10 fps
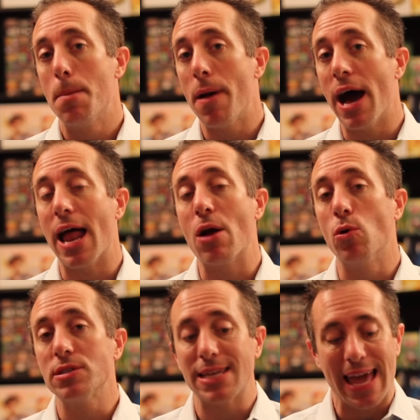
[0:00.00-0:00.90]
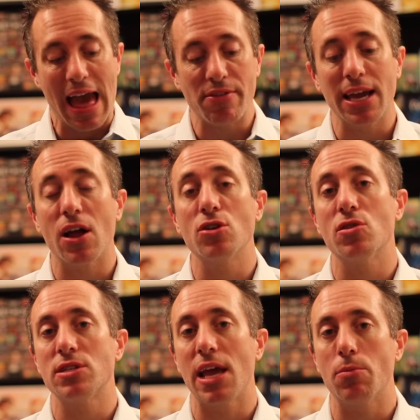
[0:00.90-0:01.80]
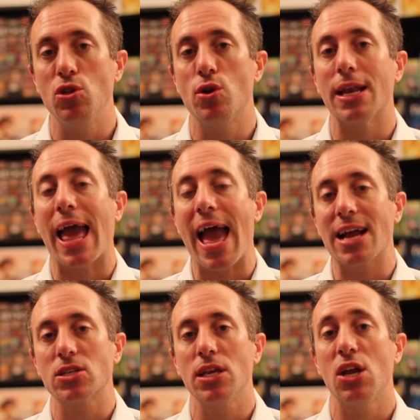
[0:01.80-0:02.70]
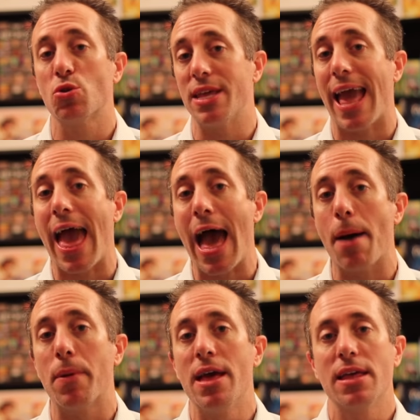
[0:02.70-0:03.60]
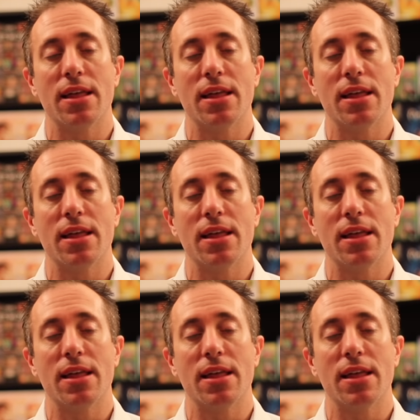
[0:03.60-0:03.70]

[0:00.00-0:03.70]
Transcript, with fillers: But I will say having it under the table, you can actually hear the app,